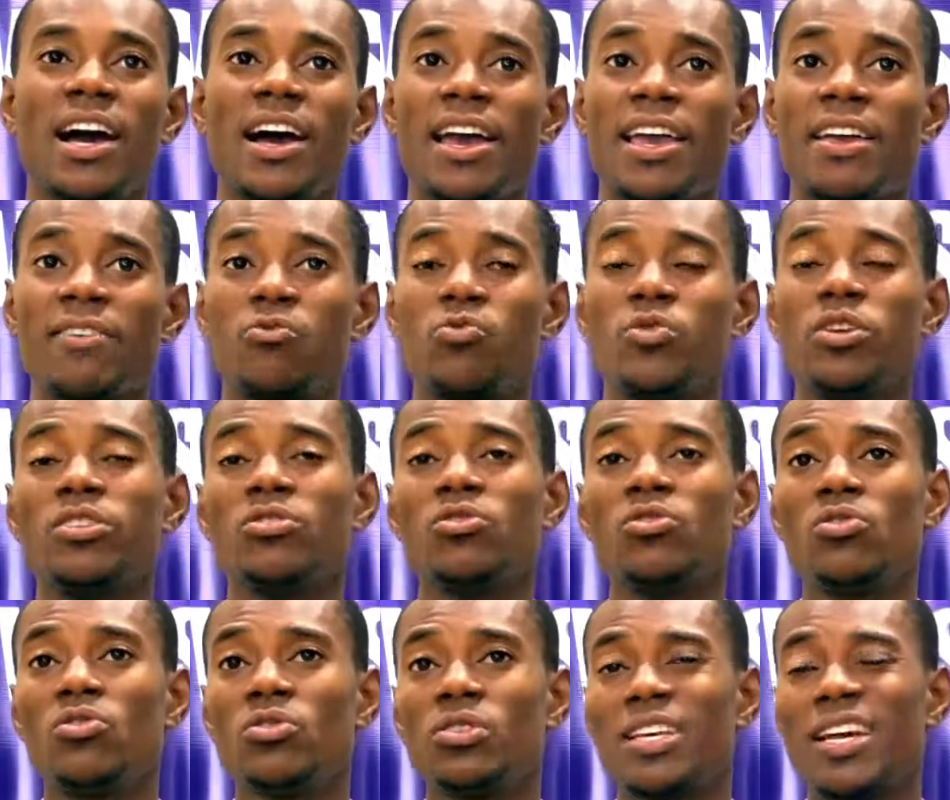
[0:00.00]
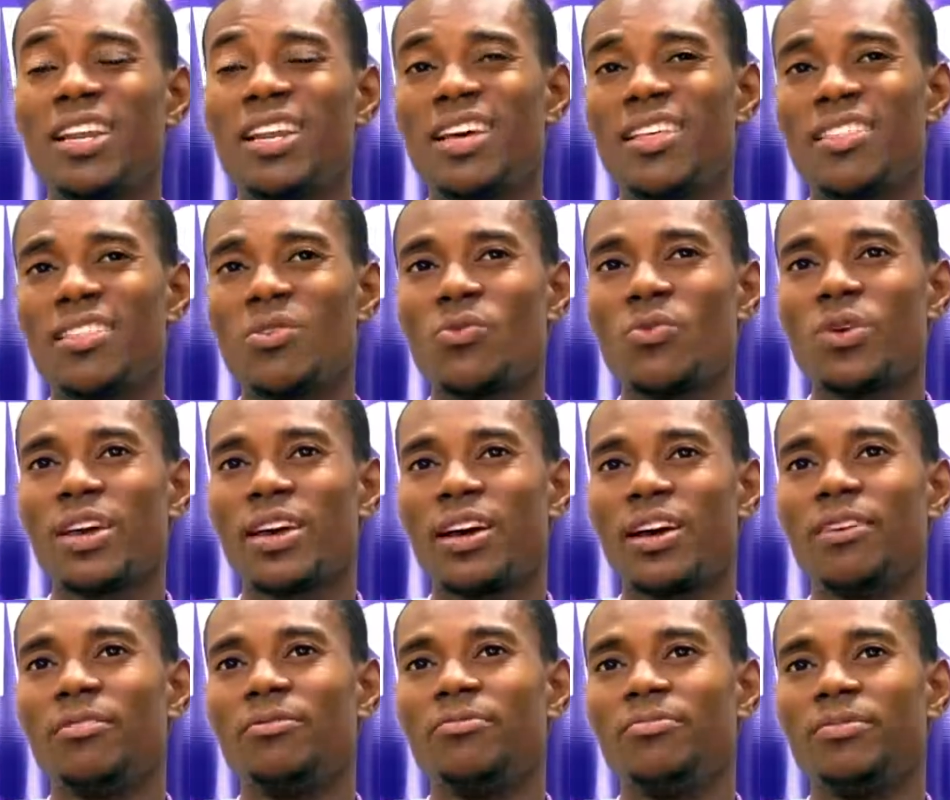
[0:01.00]
if we introduce another worker,
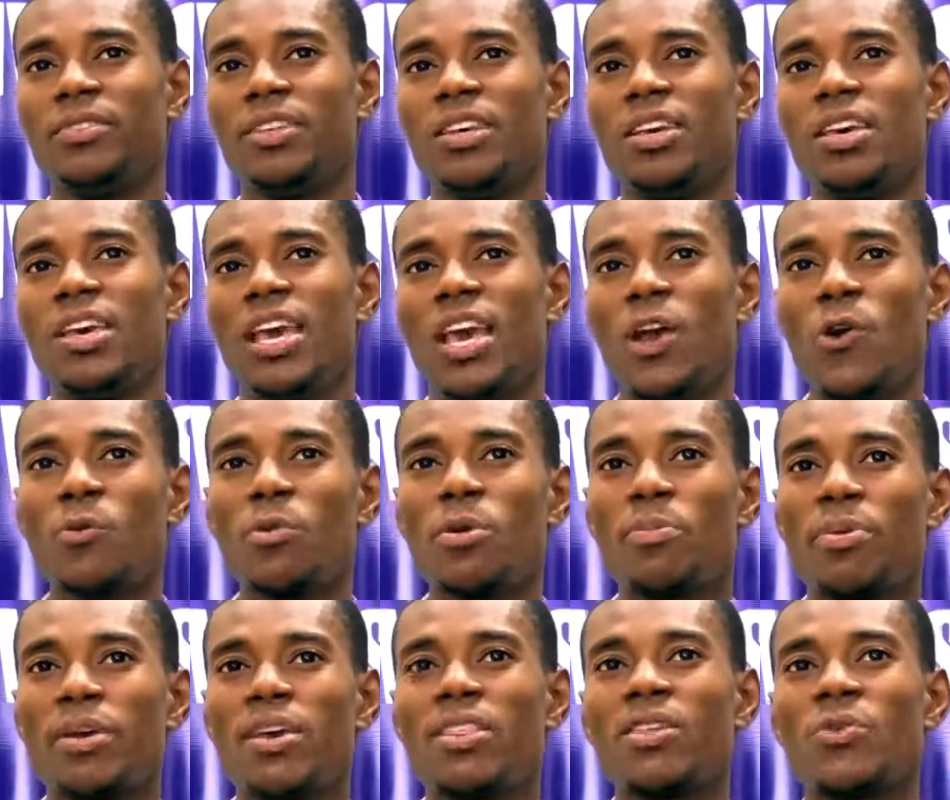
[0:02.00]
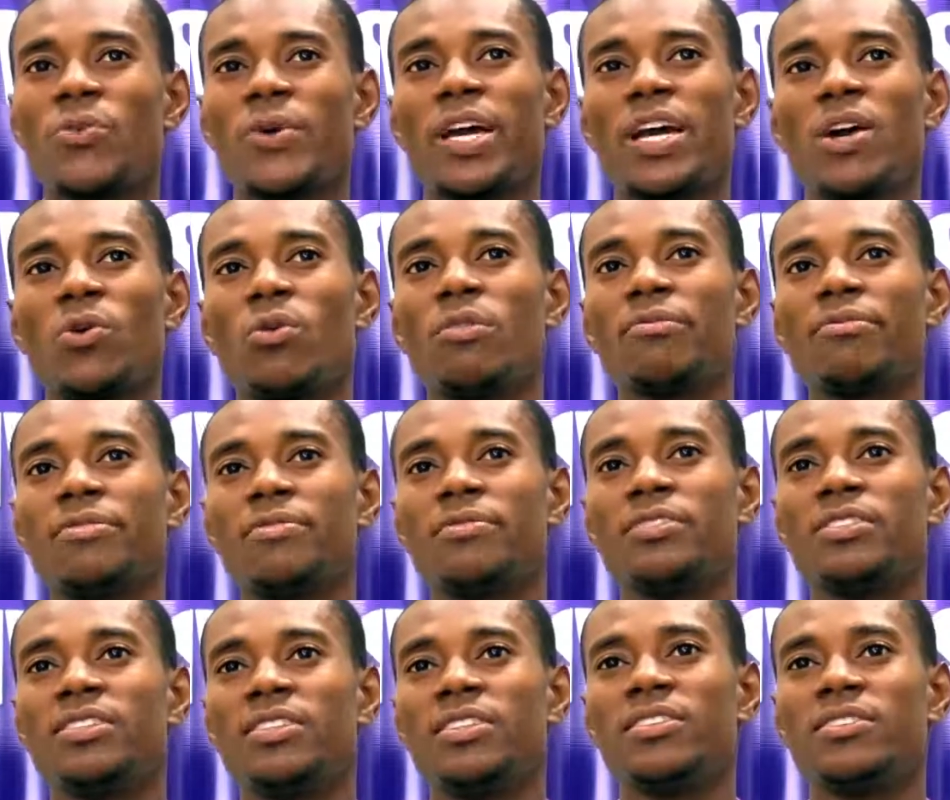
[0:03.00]
and we'll be paying the worker 150
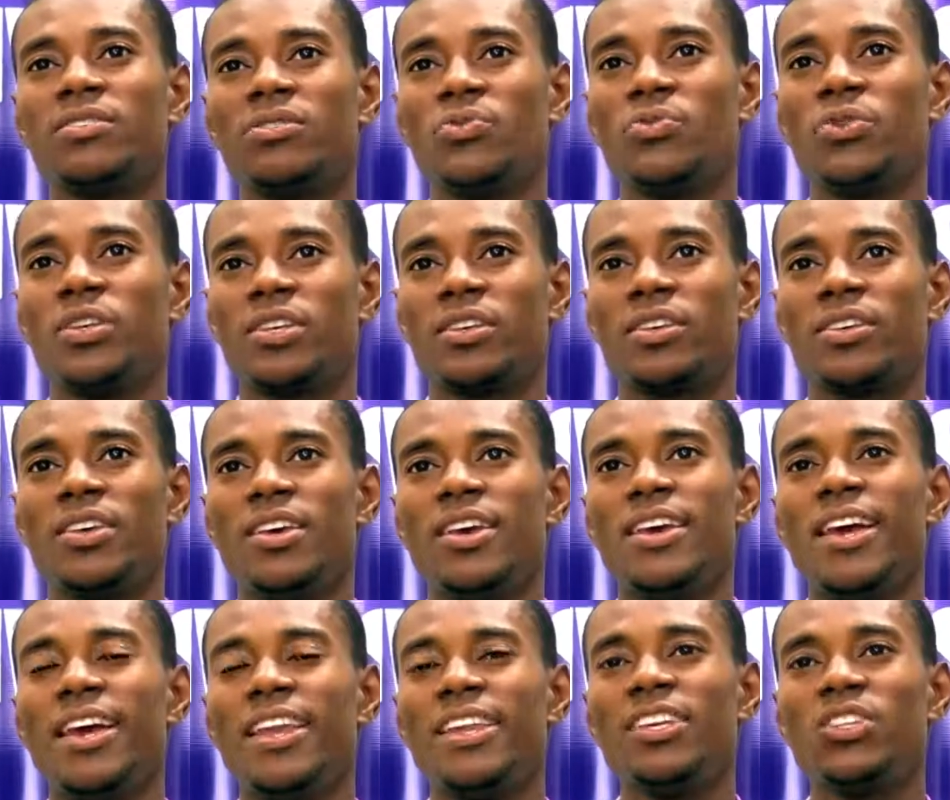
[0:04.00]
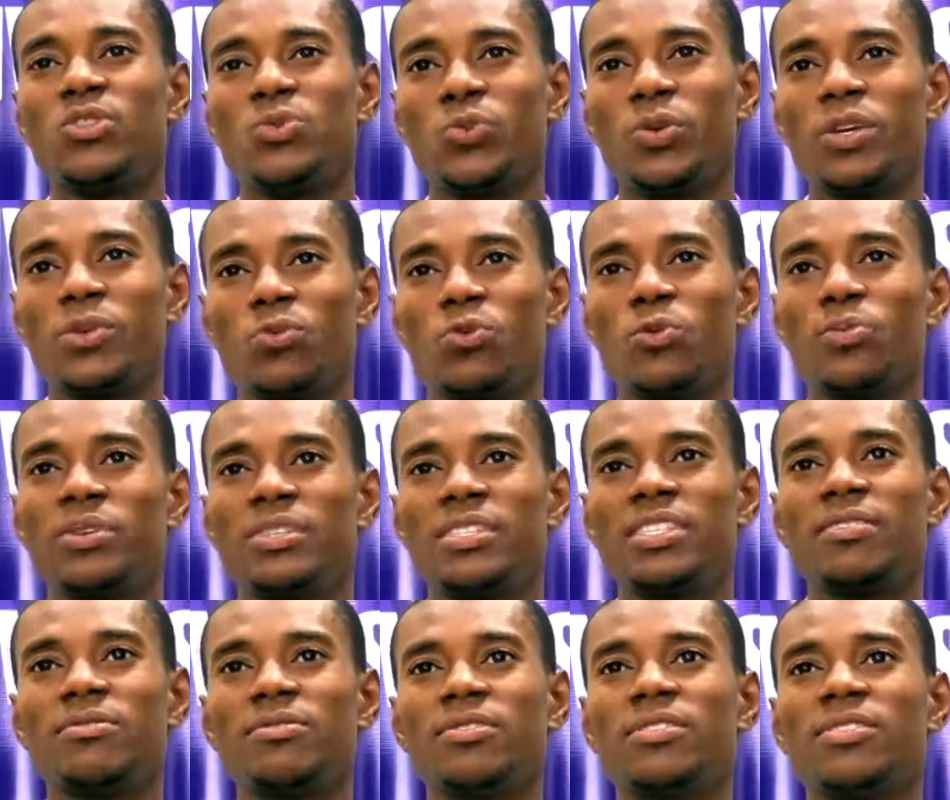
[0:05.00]
cedis a week, and each week we'll be
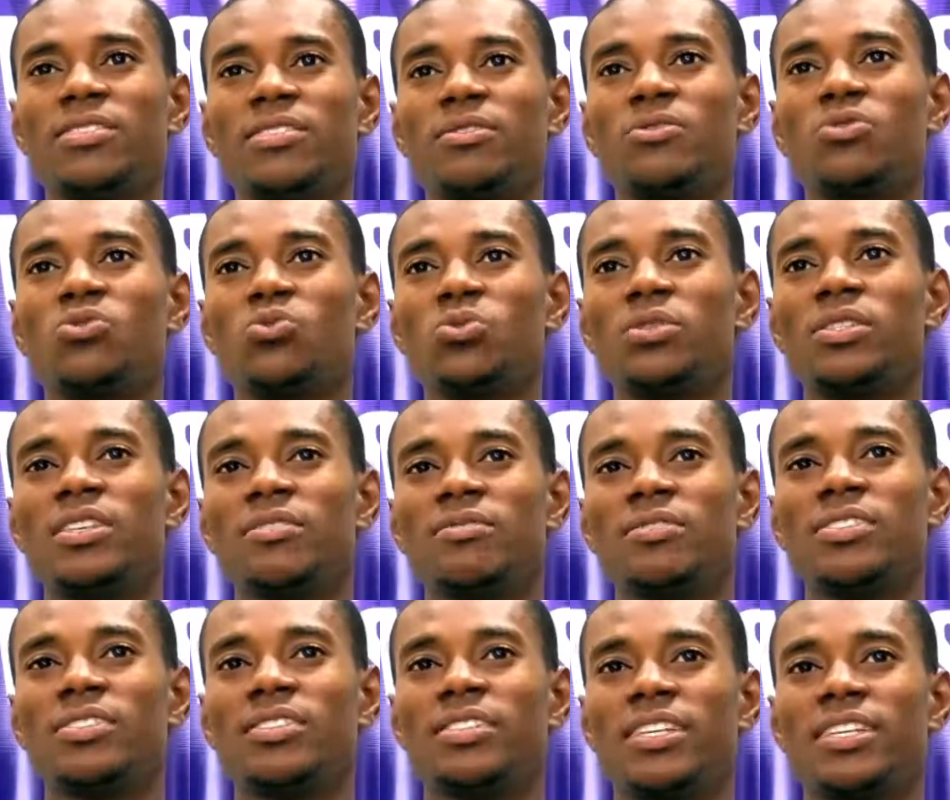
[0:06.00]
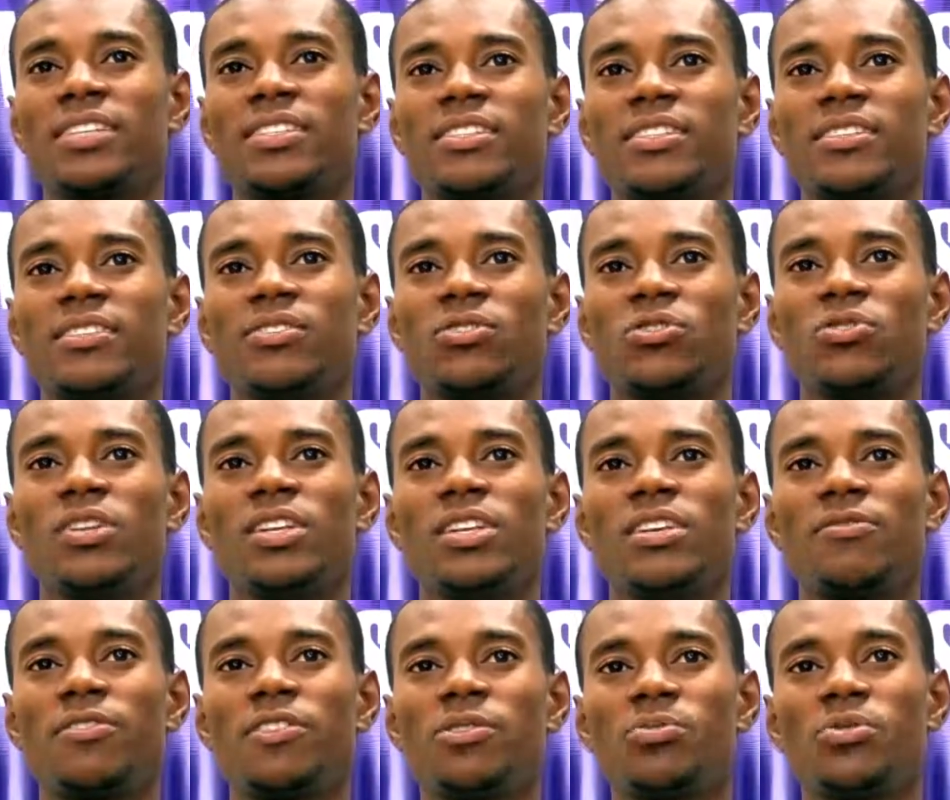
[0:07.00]
saving 276. So the
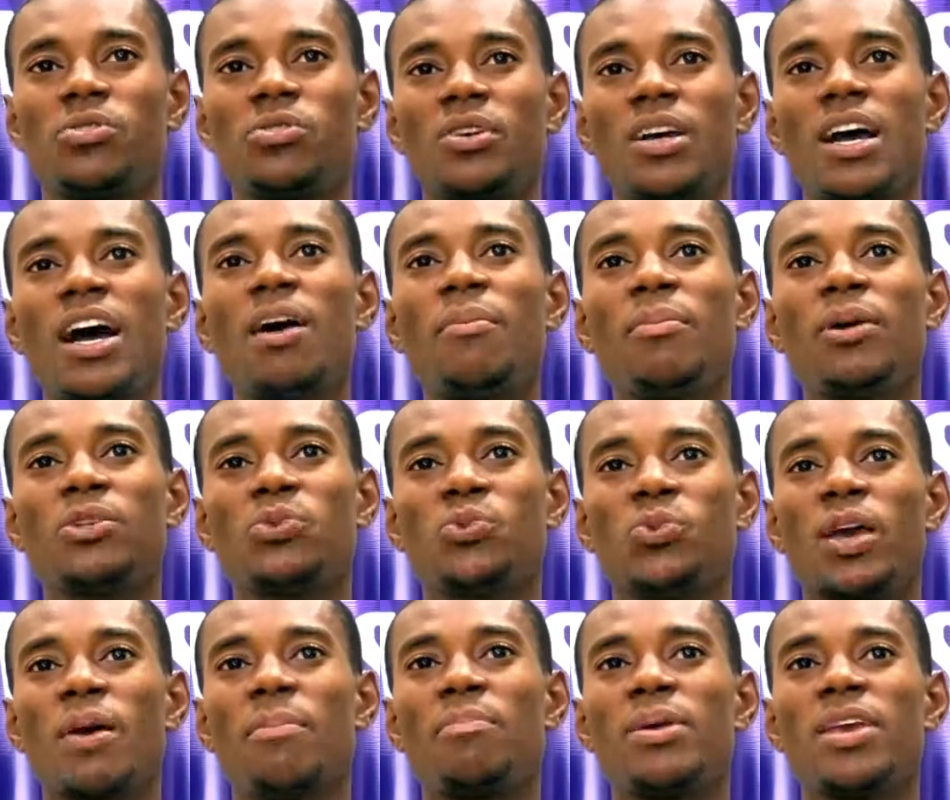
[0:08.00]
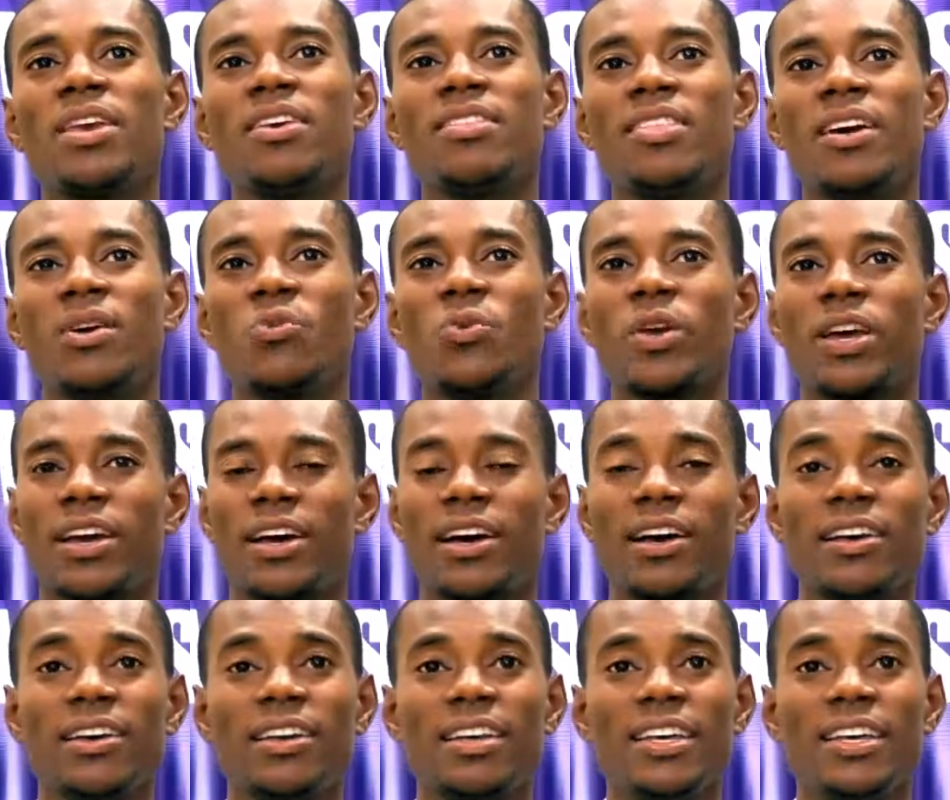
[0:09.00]
difference between how much we are paying that worker